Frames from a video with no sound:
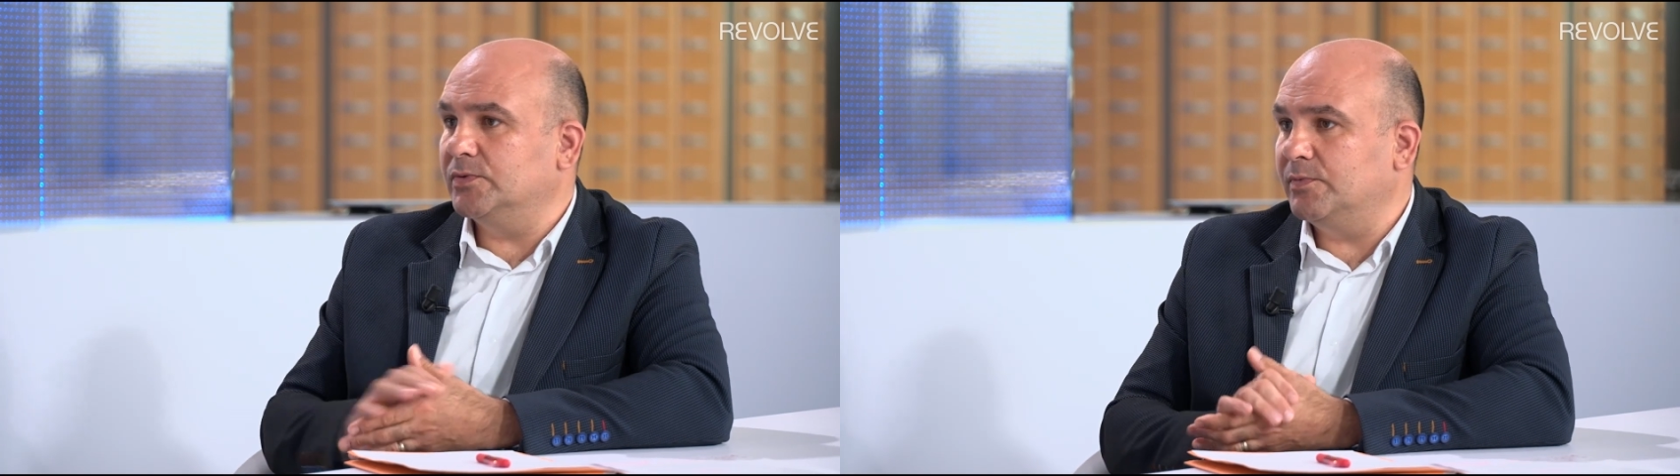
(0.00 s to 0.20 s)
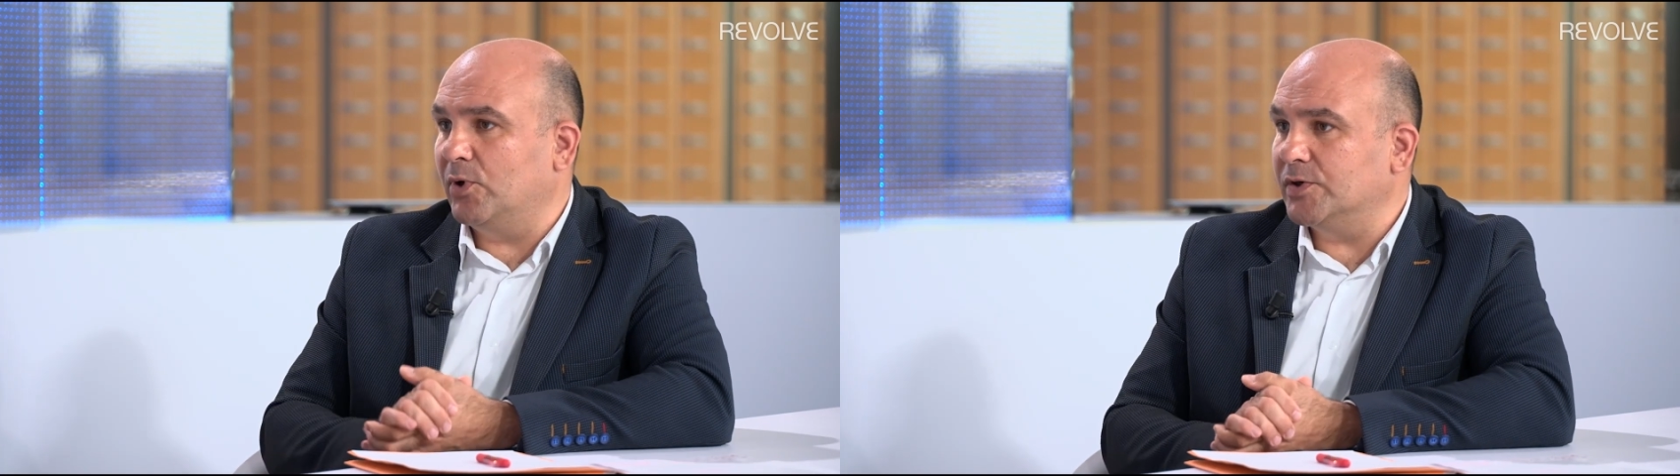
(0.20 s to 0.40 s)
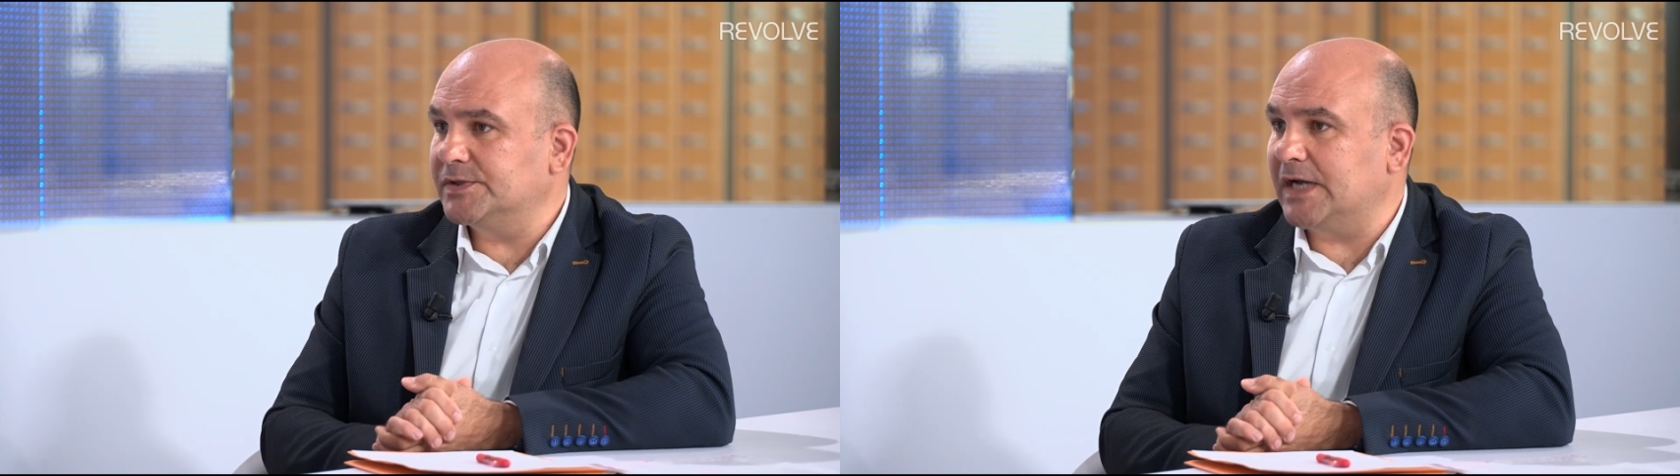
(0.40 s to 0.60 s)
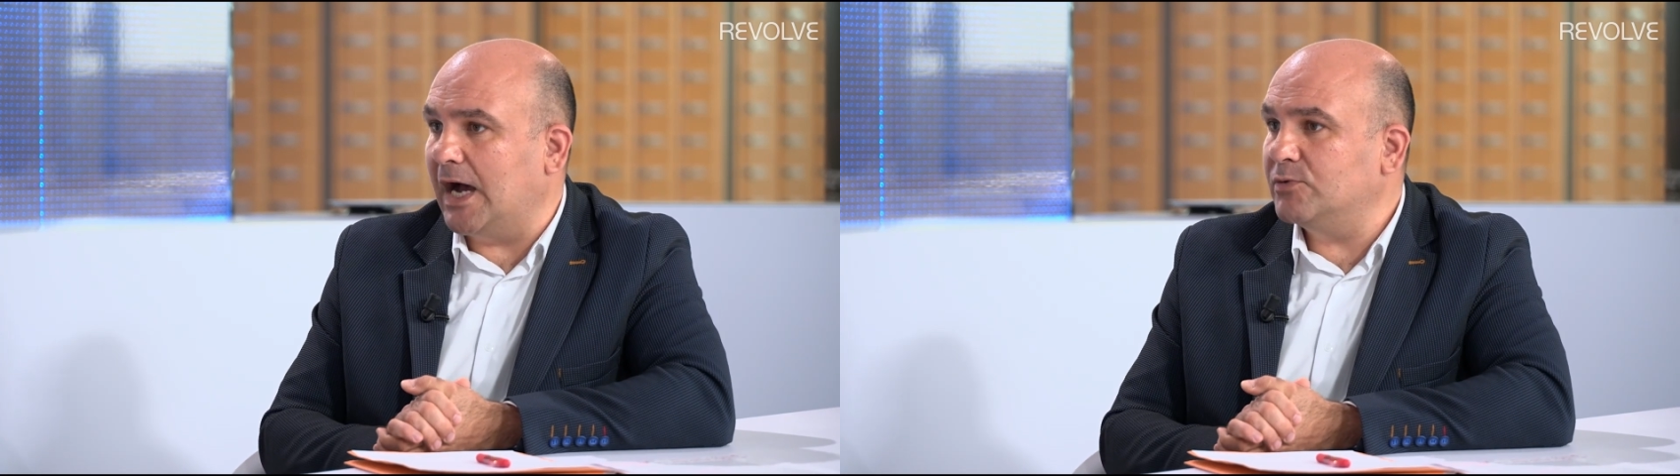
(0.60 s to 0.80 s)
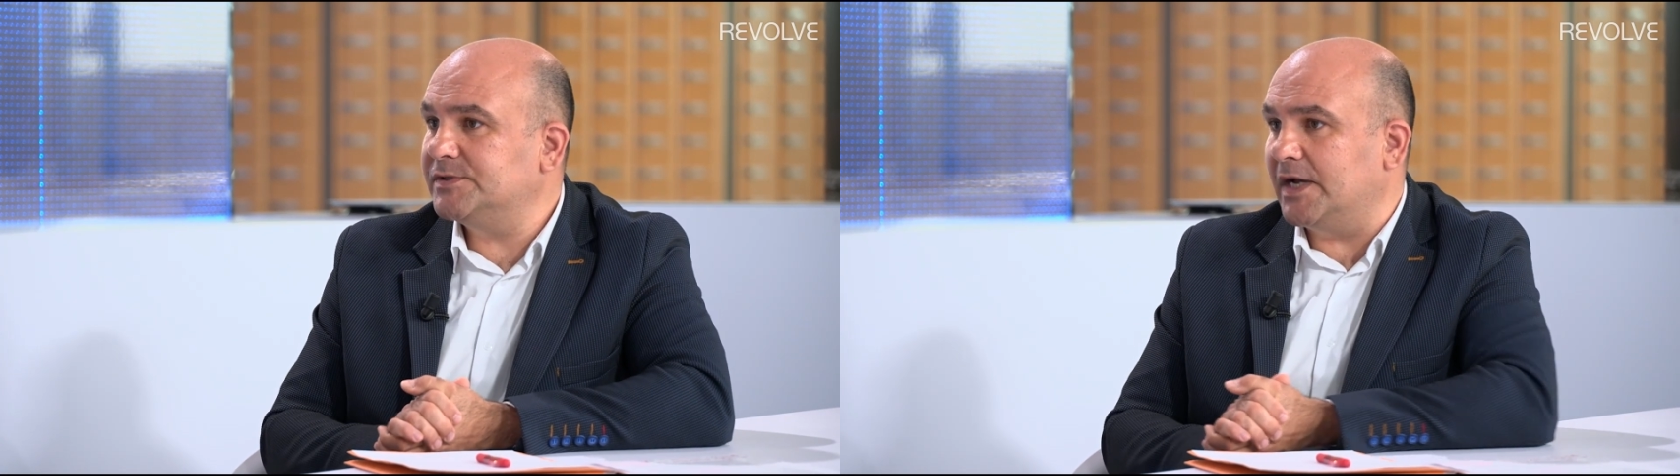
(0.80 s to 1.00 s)
ports
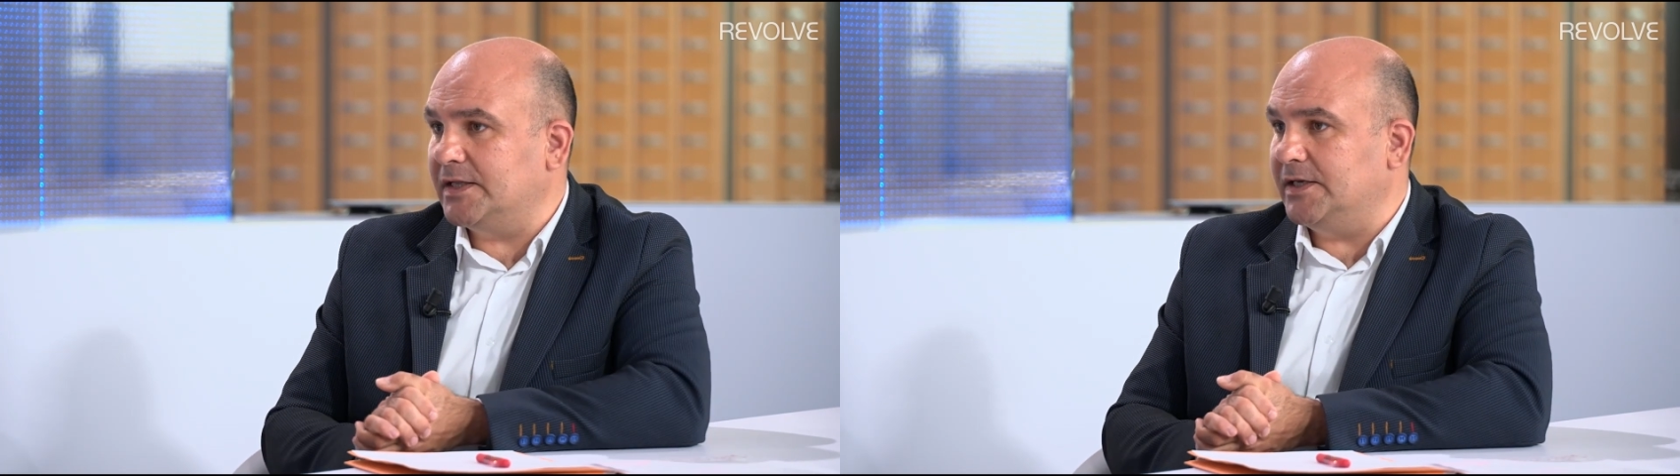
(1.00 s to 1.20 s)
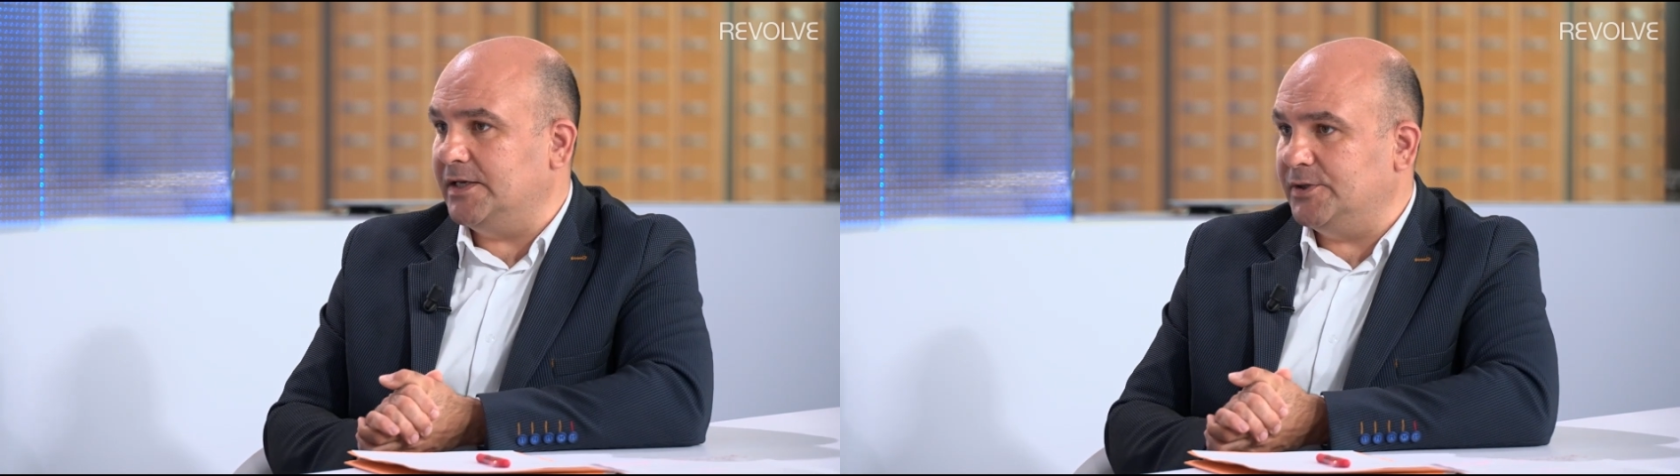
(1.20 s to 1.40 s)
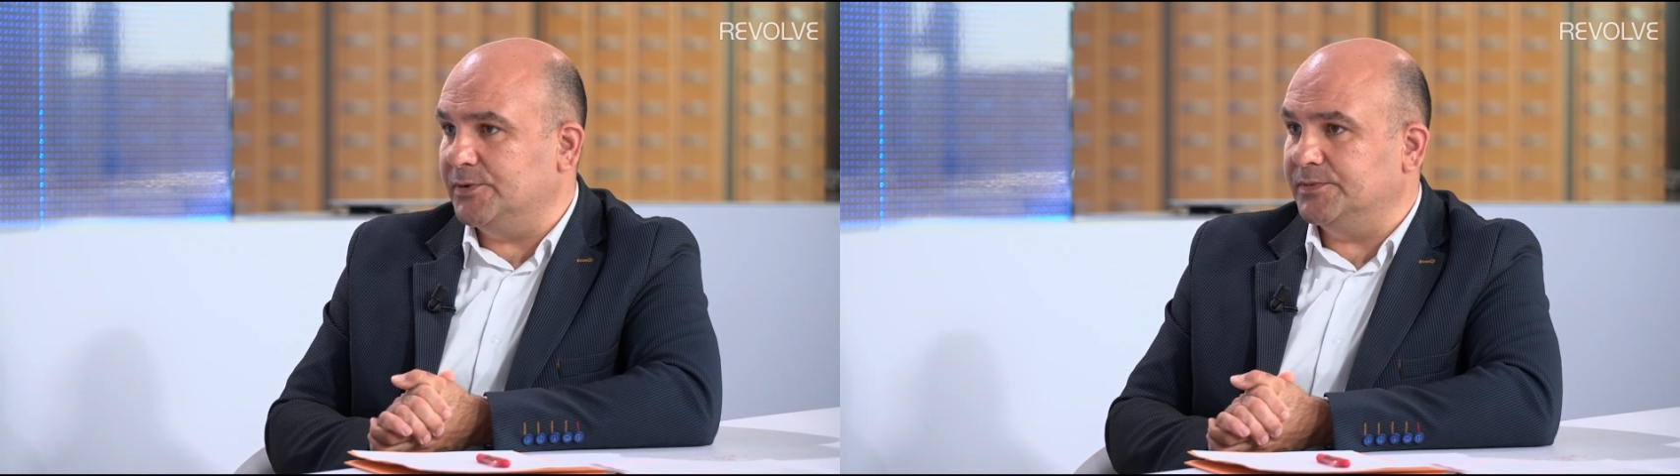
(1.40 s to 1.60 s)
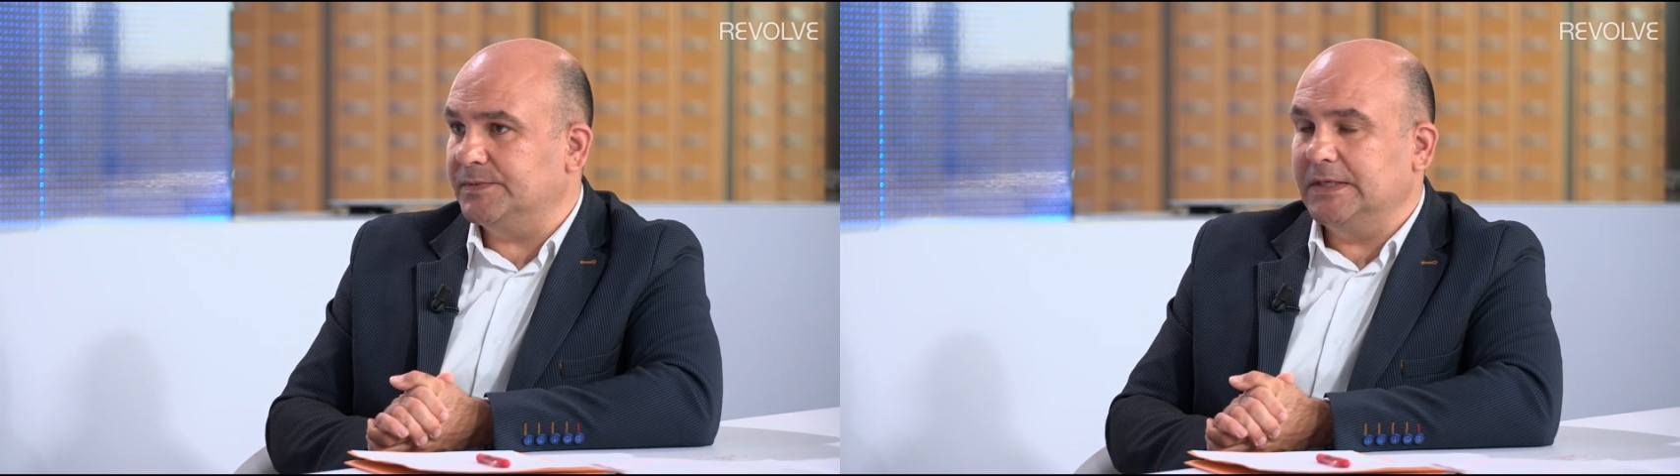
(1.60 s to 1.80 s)
outside the EU.